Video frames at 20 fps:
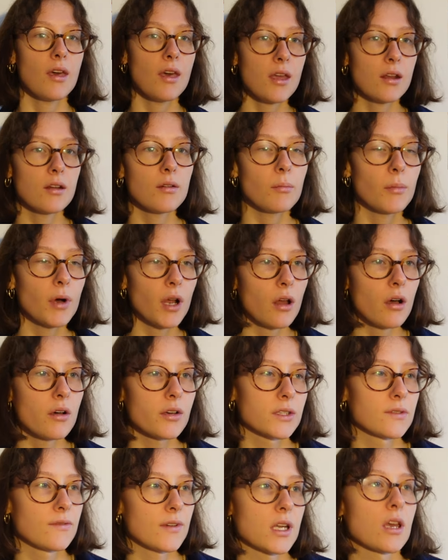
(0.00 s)
In my
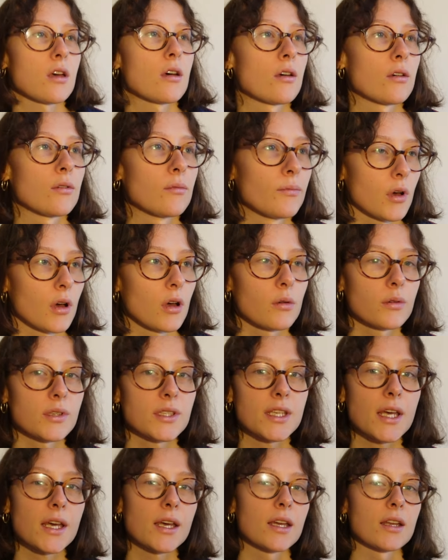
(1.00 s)
last video, I was
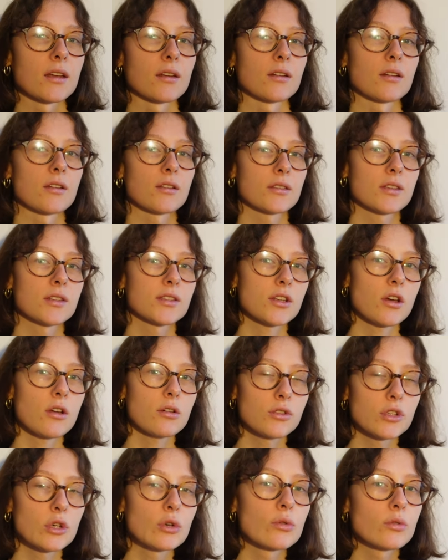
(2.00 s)
saying the
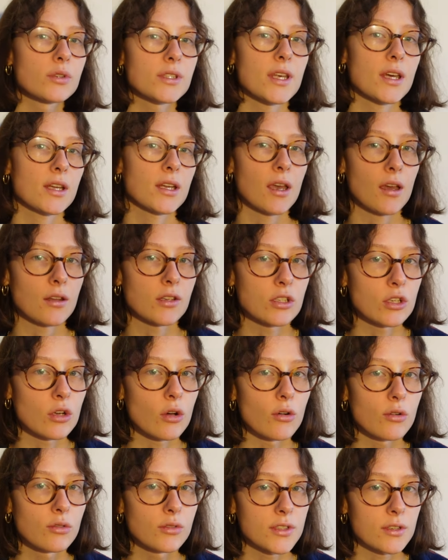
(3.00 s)
stone tools that
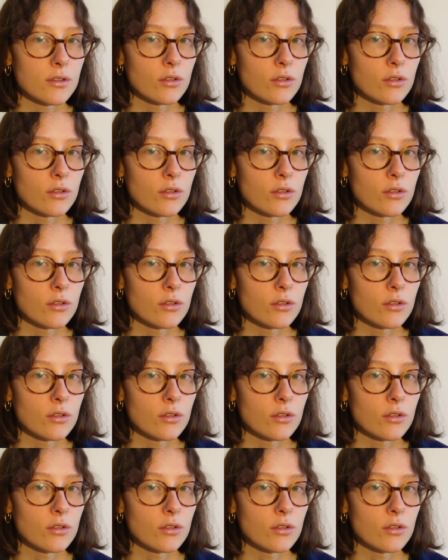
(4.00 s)
Neanderthals